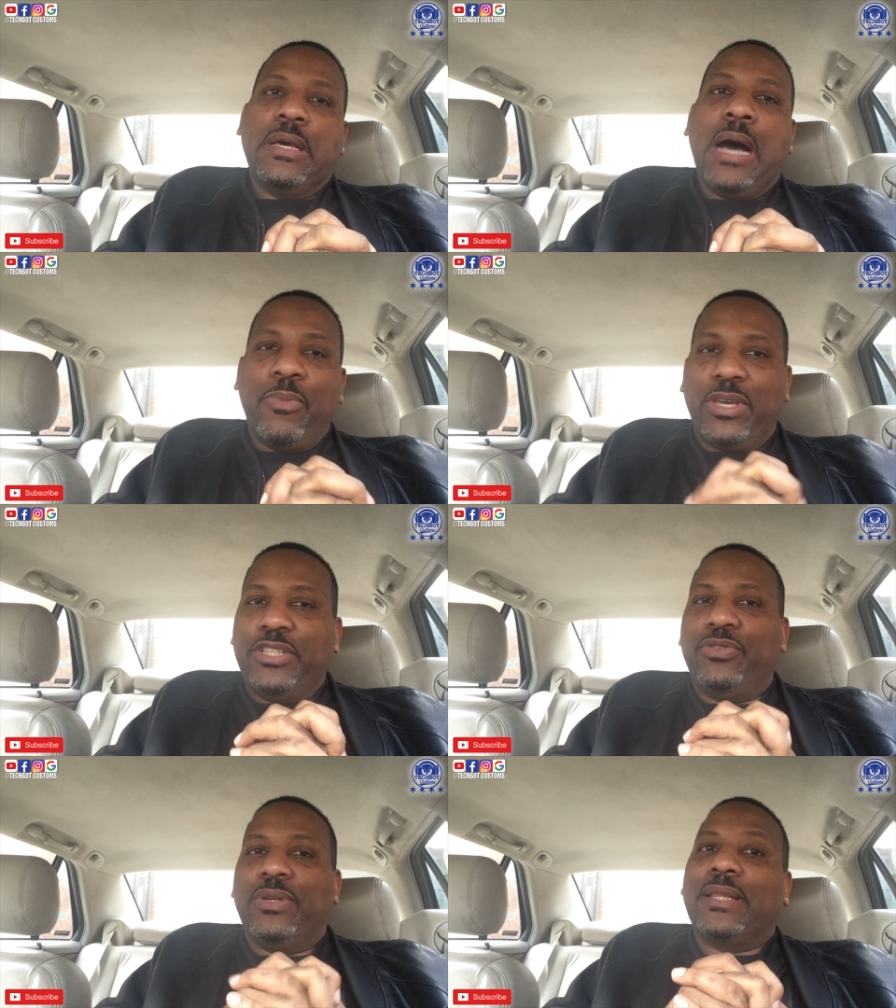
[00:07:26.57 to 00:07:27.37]
I'm going to
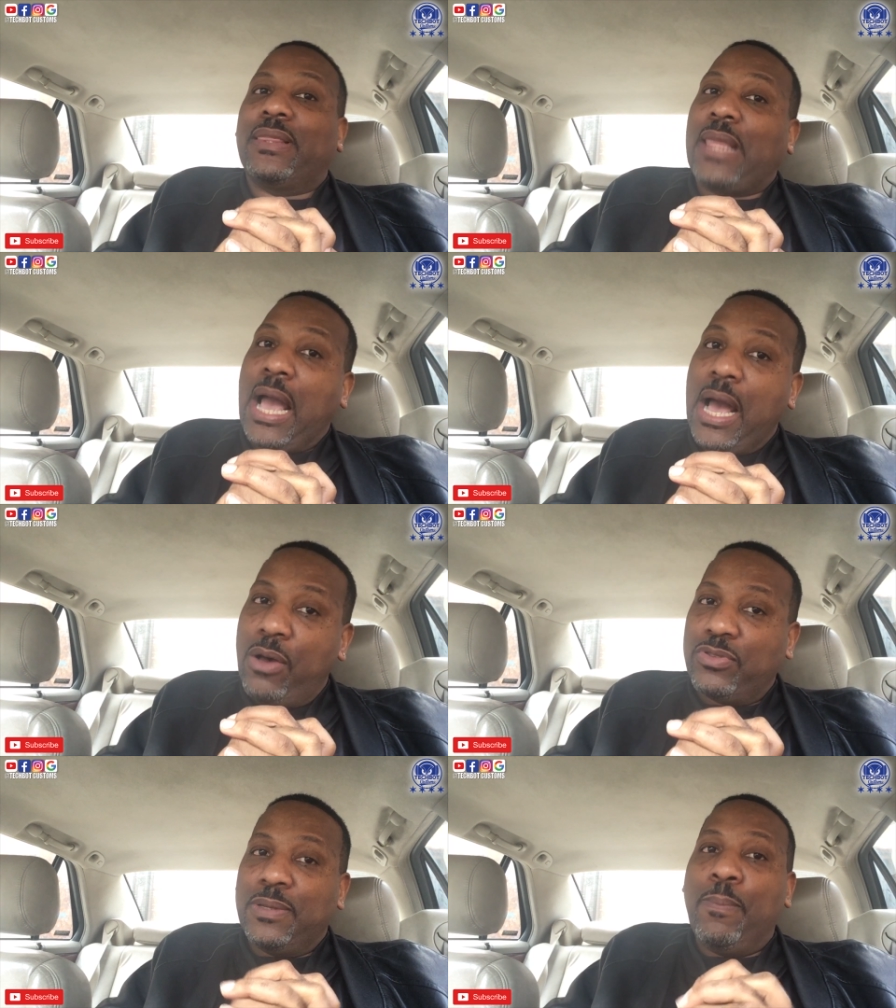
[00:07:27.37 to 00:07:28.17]
get you that
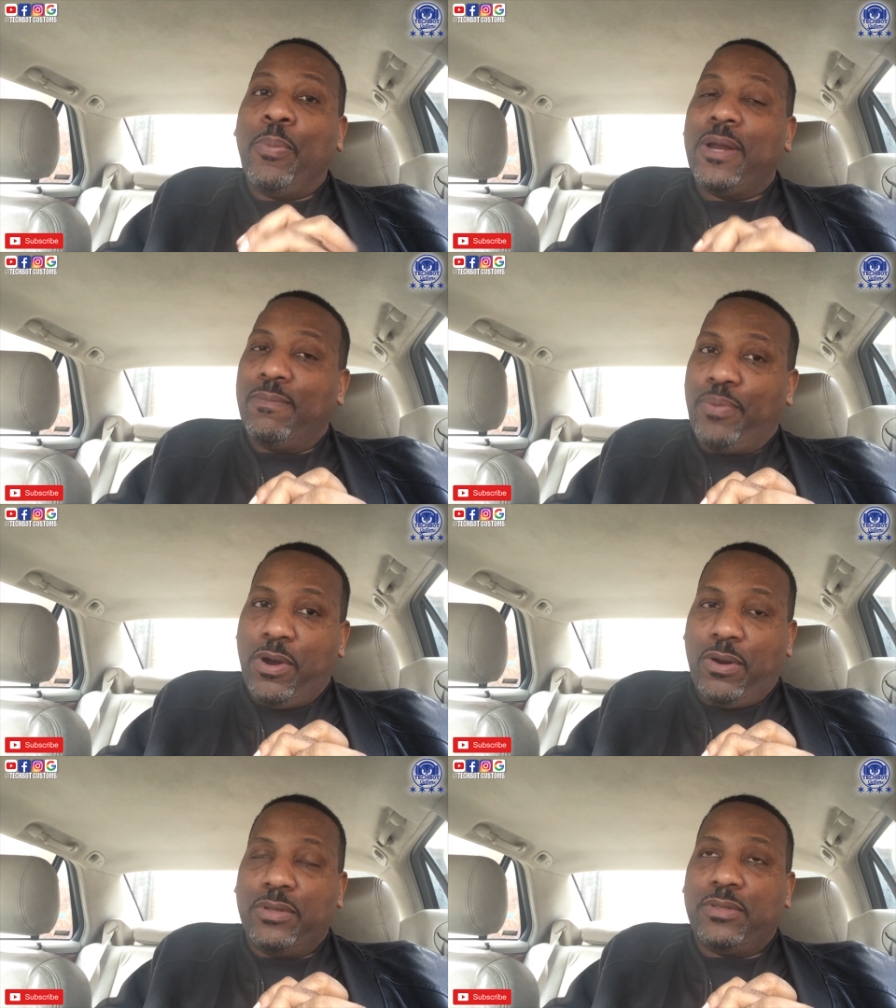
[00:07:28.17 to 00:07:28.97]
1,000 button
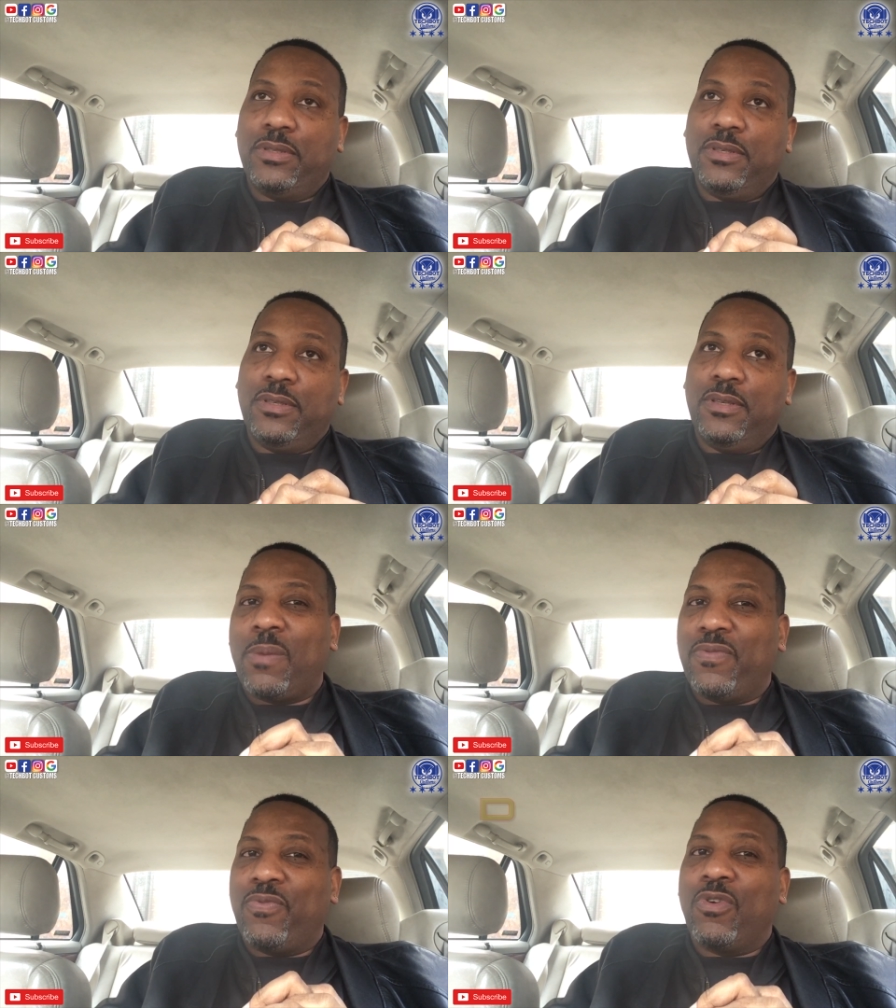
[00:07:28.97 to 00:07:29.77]
parts
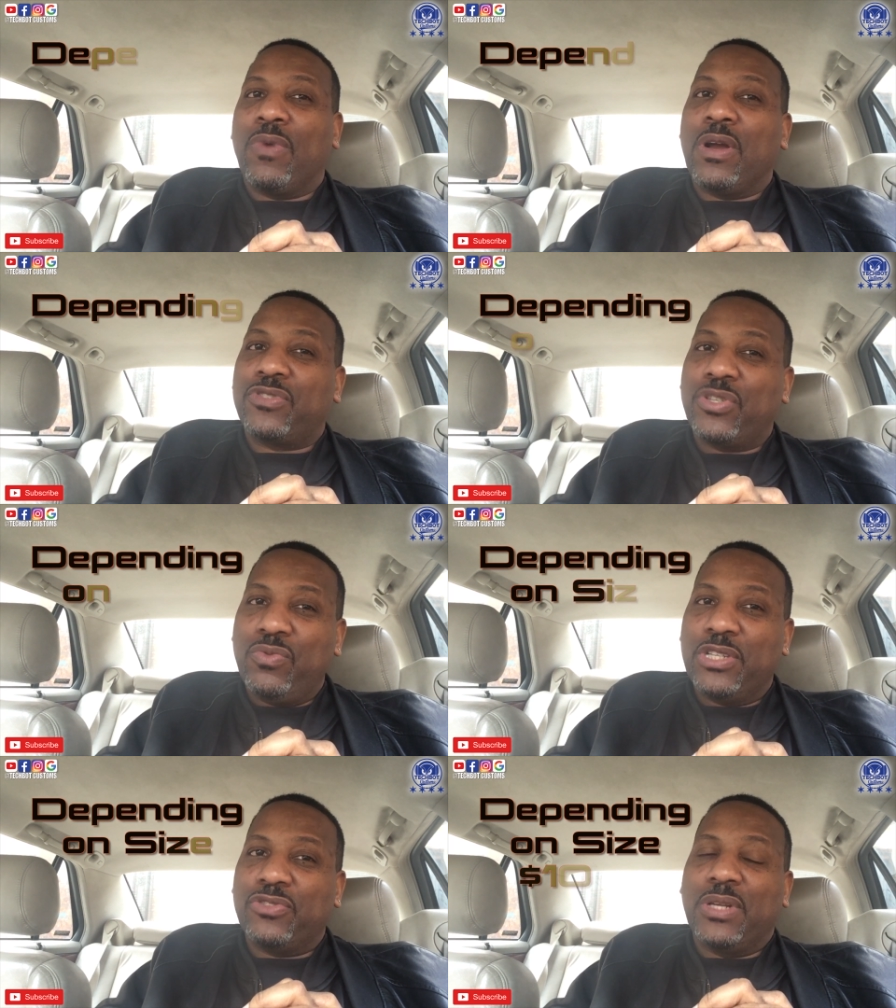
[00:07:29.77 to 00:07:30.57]
before around
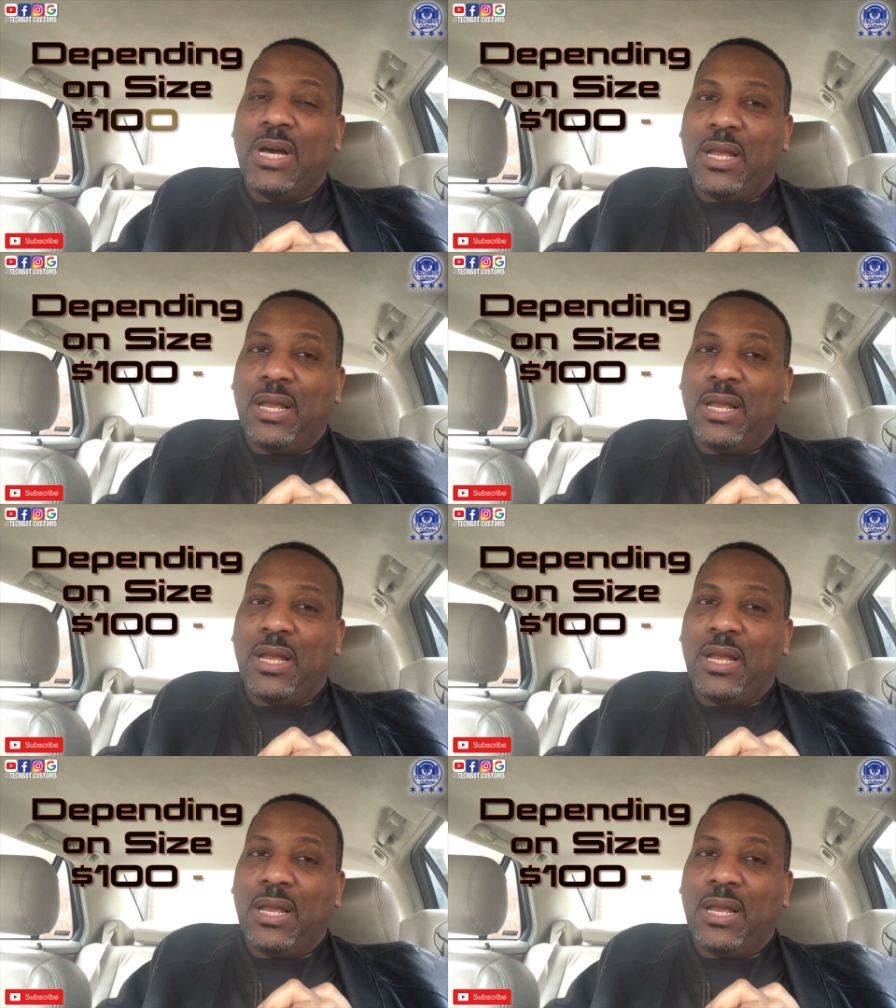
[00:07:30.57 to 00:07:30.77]
$200.